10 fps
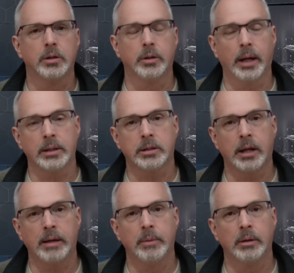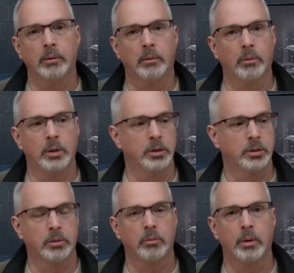So that statement
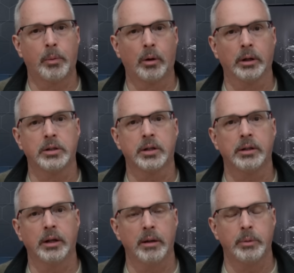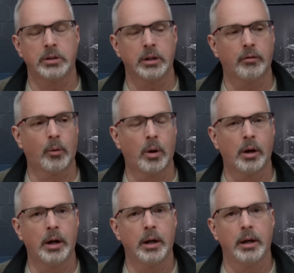was reportedly sent to NBC4.